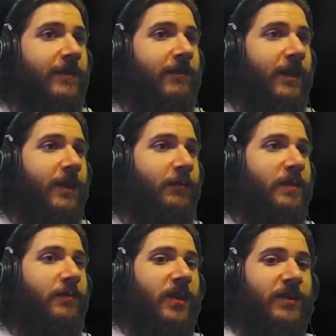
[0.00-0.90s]
Well, I'll be
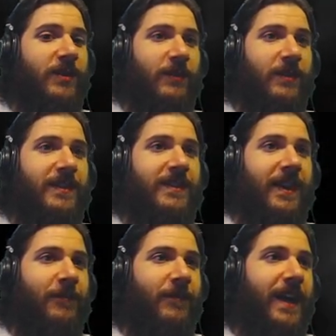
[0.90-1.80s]
bald dude this
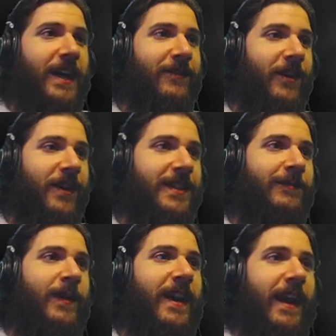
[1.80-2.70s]
time. I have lost
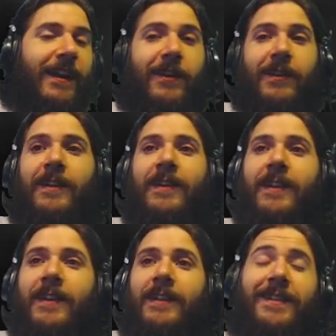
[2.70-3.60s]
my hair.
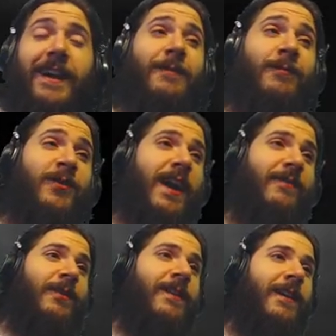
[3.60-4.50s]
Time
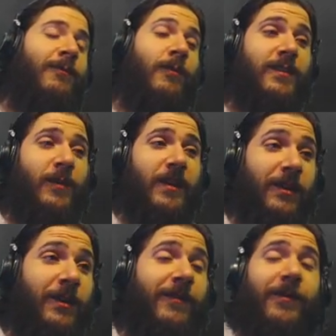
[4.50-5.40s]
travel, as we
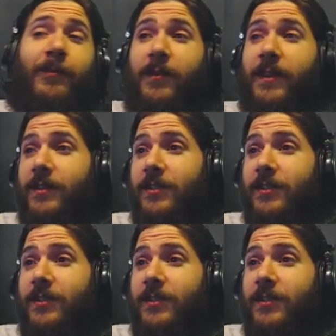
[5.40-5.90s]
learned from